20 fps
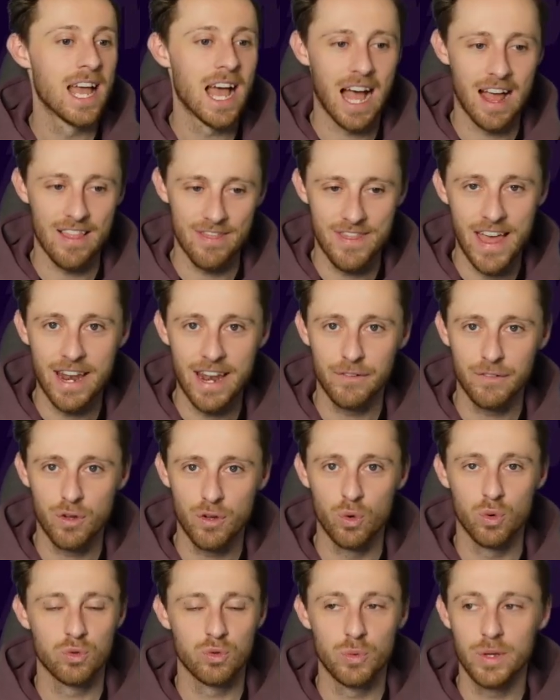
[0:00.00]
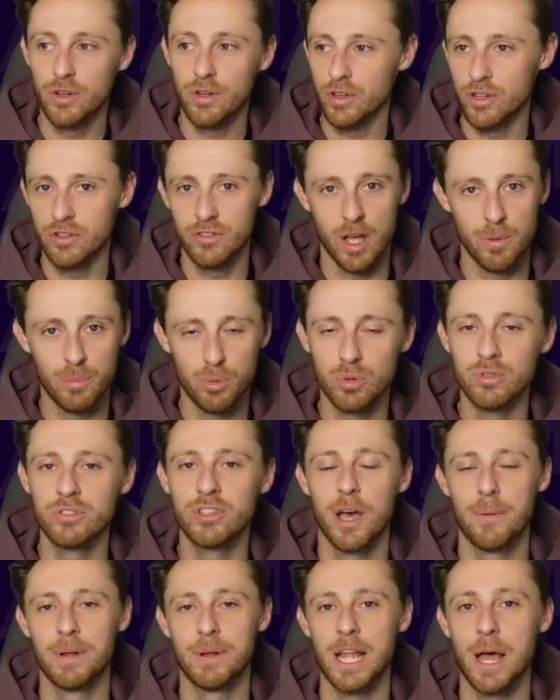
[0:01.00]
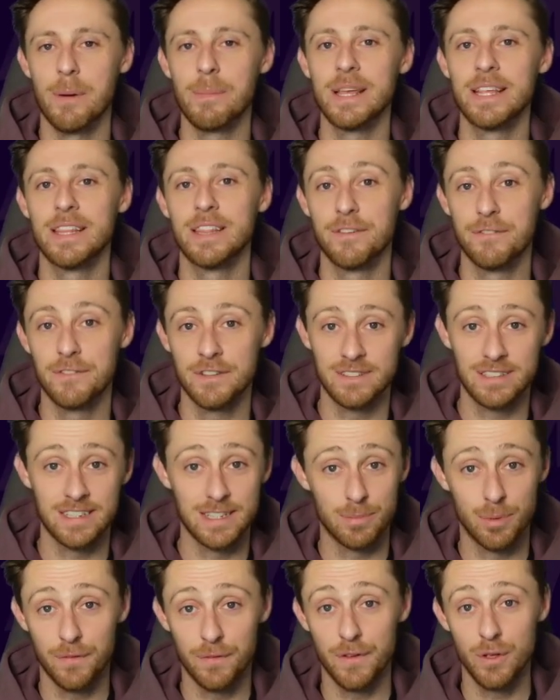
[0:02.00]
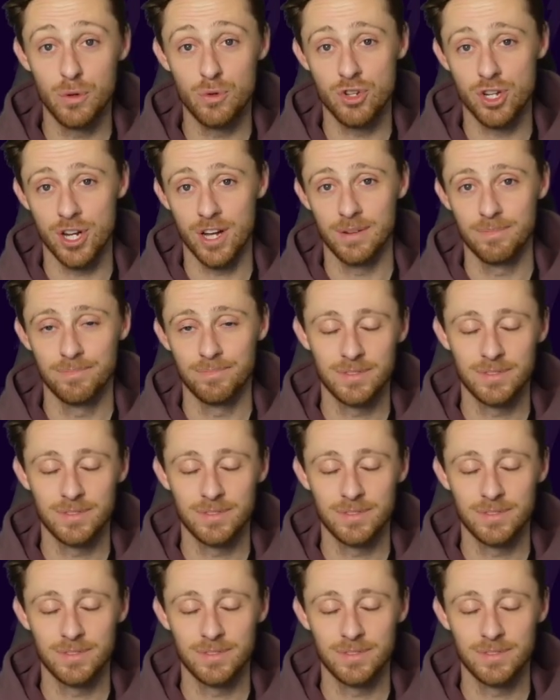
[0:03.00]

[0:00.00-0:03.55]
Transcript: And then, of course, we've got the doubles coming up in the foreseeable future.